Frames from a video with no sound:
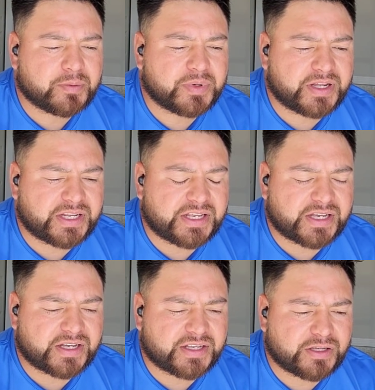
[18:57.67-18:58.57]
But
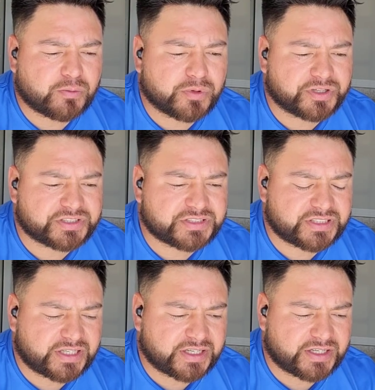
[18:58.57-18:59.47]
he
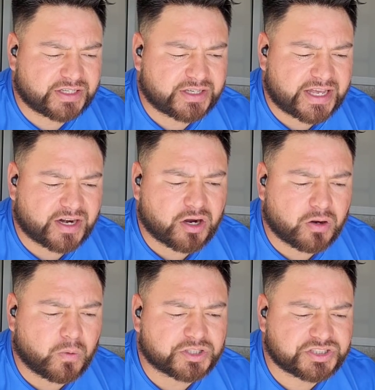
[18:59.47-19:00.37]
works at a
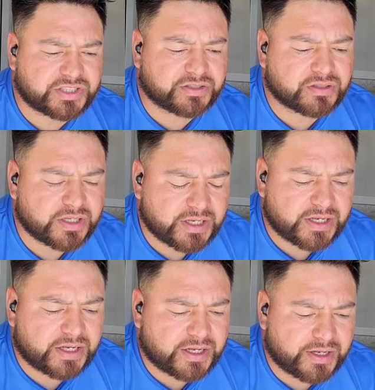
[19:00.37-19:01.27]
car wash still.
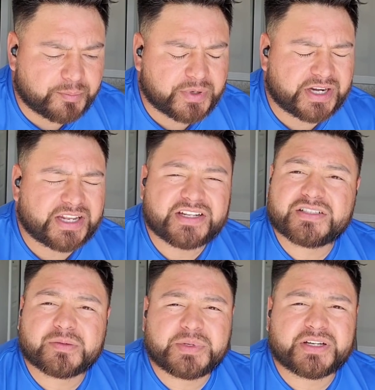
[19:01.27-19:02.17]
But he
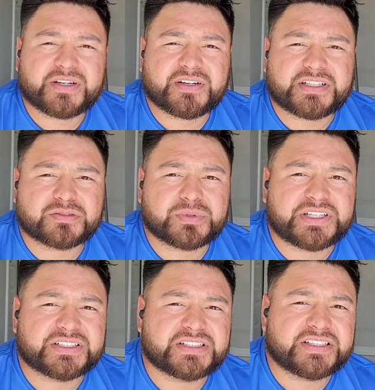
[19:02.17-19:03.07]
took me under his
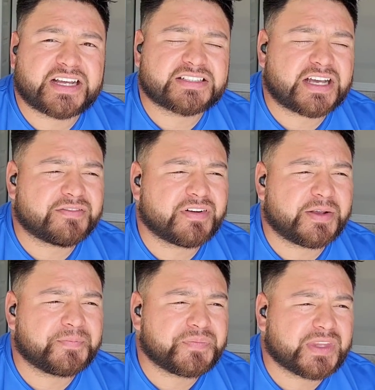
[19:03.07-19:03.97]
wings in that time frame,